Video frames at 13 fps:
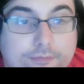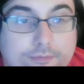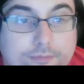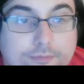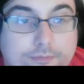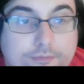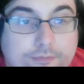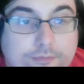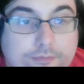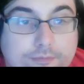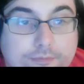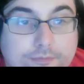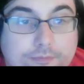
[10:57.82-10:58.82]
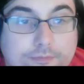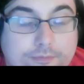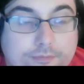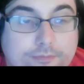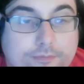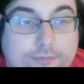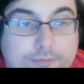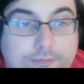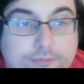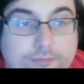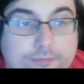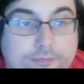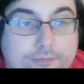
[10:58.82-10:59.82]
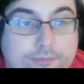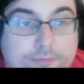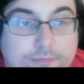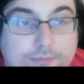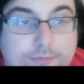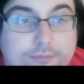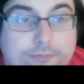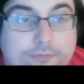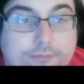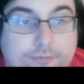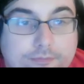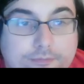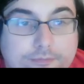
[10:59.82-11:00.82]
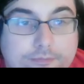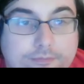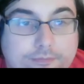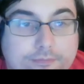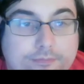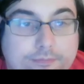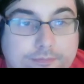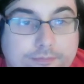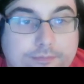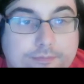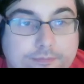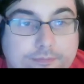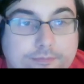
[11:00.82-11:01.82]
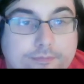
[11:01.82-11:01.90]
[no speech]